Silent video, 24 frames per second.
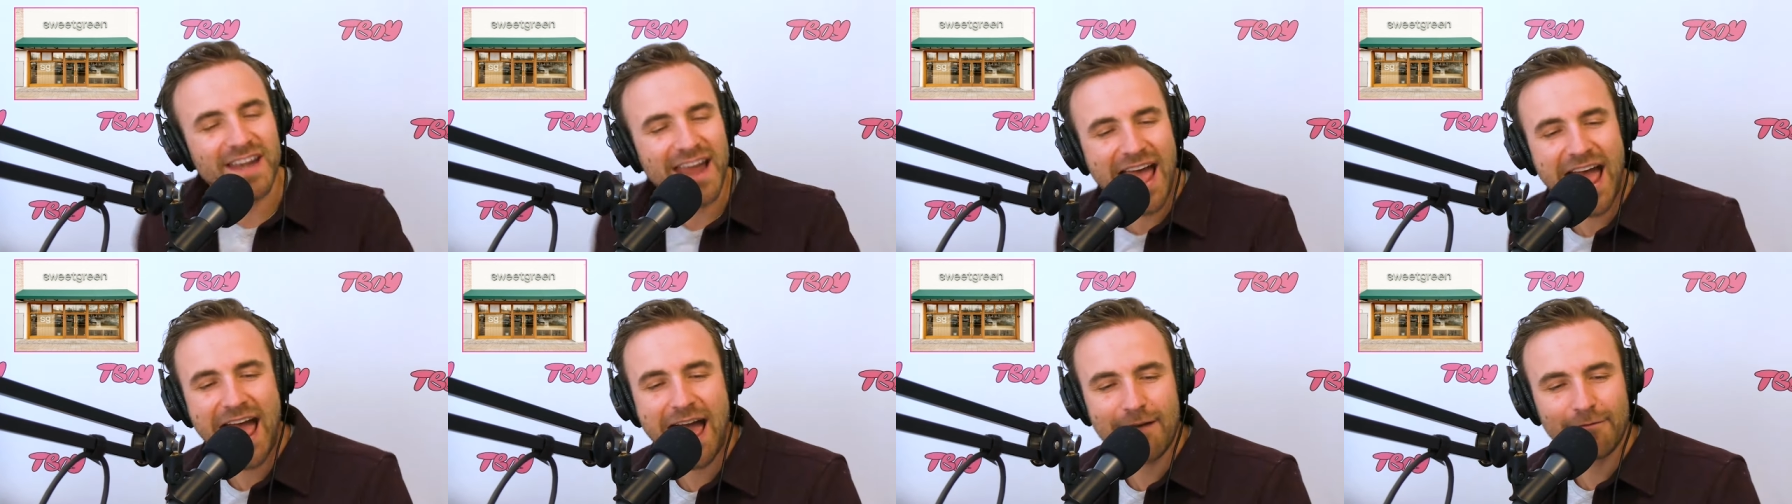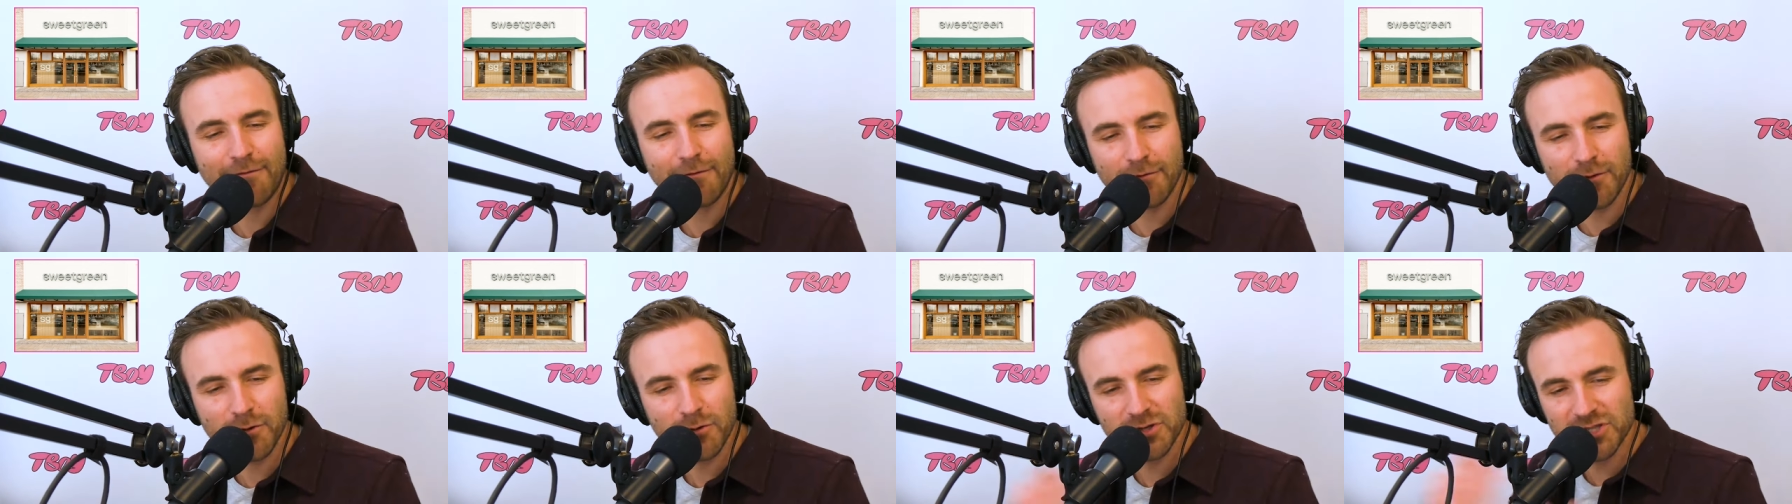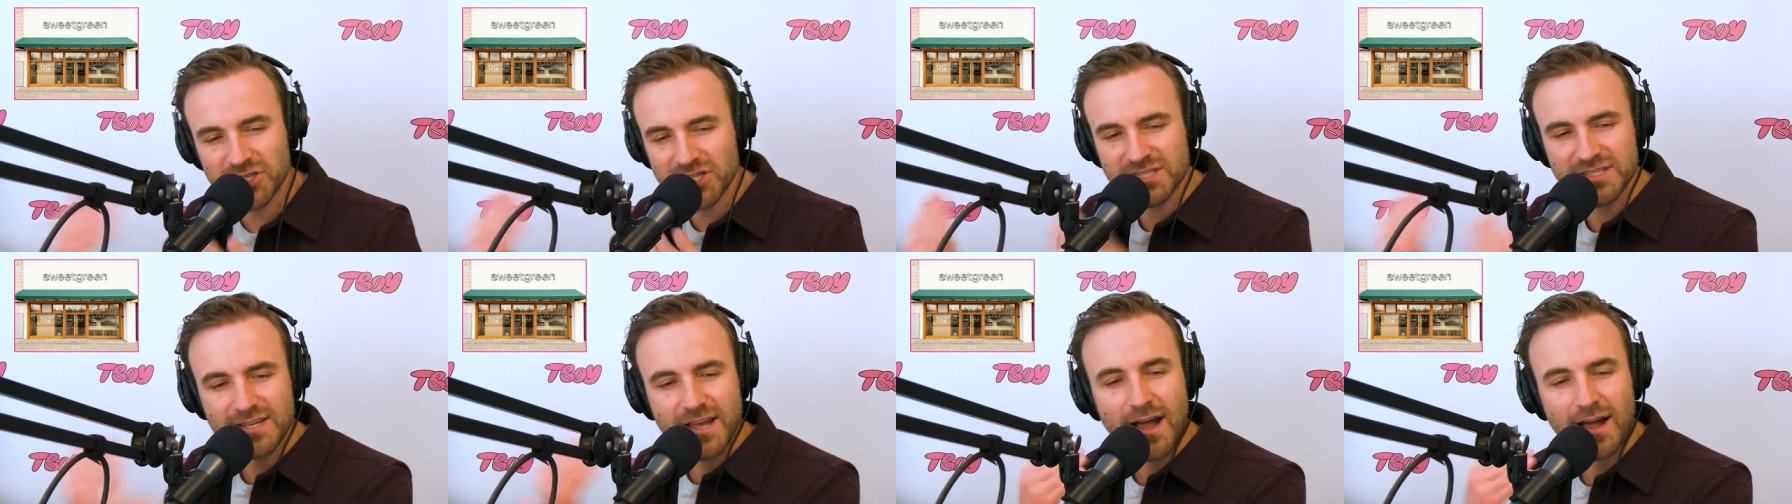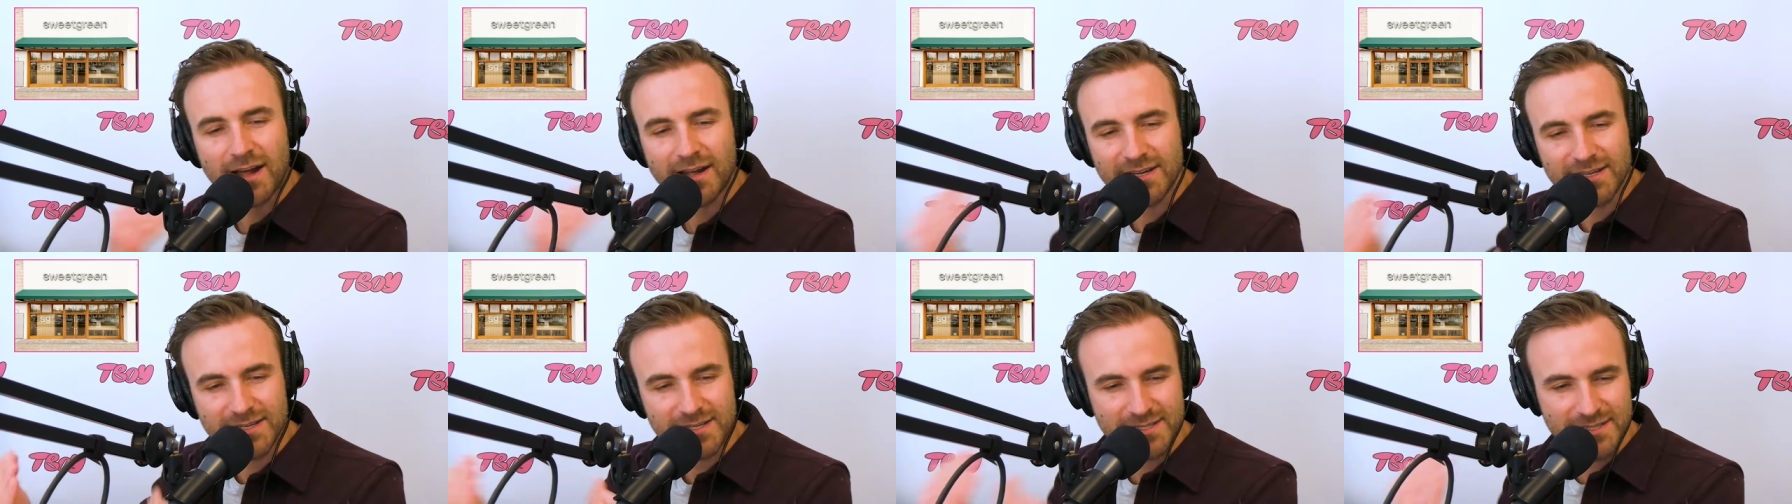have if you were just
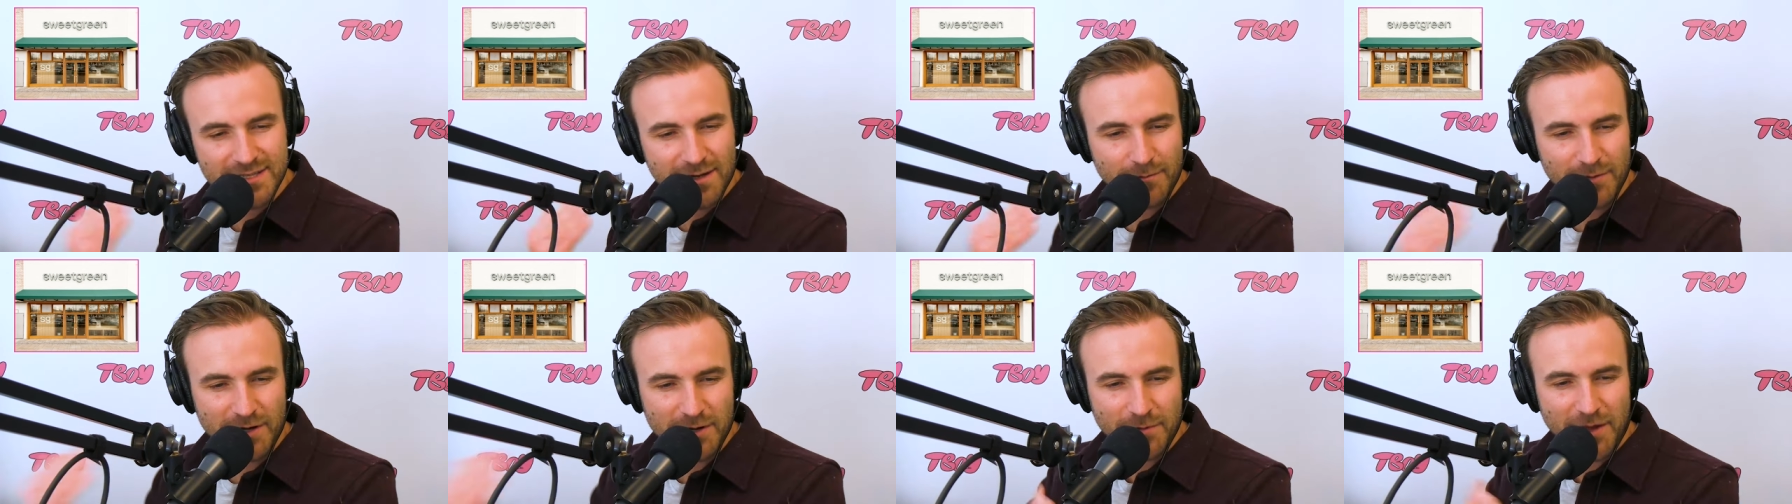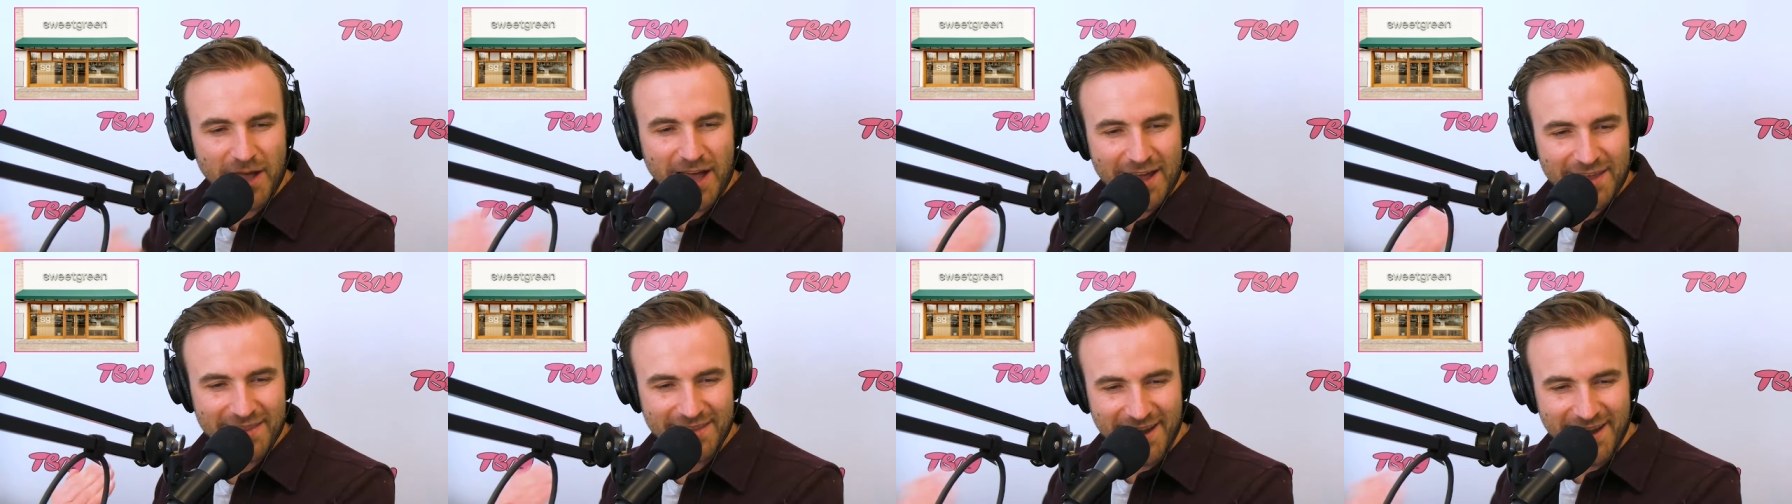talking to somebody behind the